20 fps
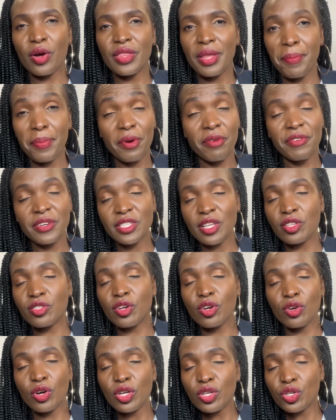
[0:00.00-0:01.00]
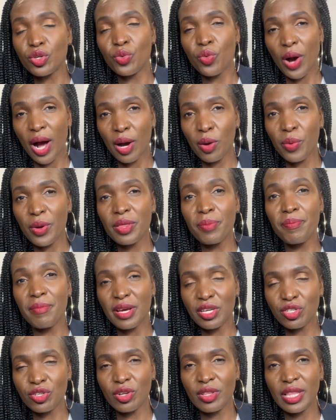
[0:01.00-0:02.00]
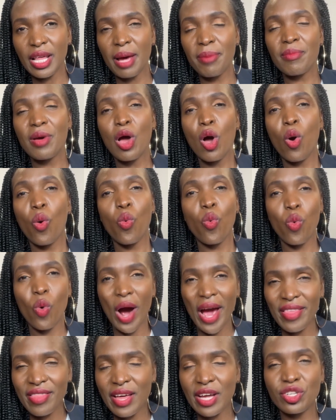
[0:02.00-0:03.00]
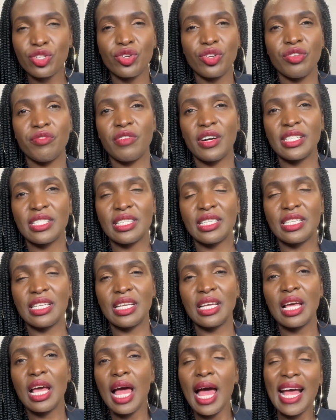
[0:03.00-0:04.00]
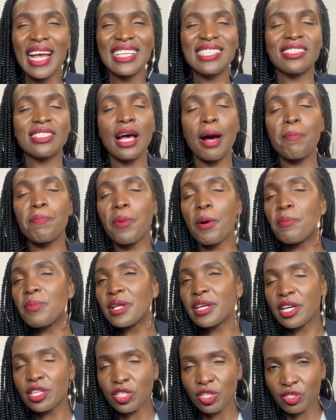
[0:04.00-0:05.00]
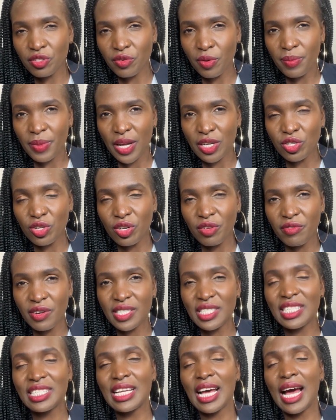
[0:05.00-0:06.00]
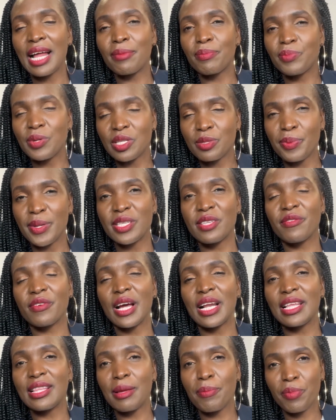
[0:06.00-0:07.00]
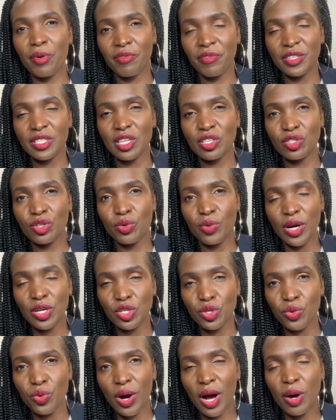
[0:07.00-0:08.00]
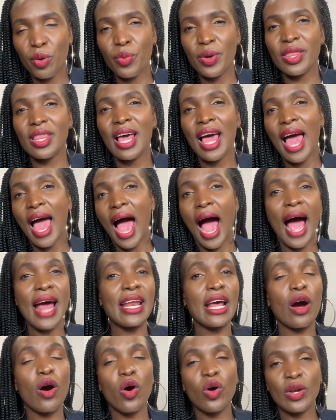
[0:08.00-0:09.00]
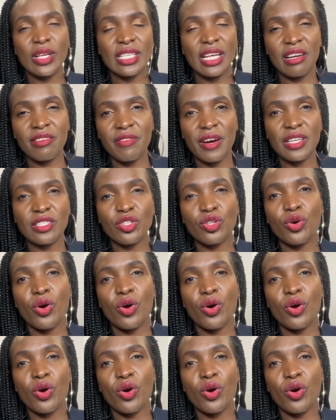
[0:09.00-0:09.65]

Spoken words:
professors you're going to work with, mention them, why that university, some publications from that university, and specifically the professors you want to work with. And I always advise you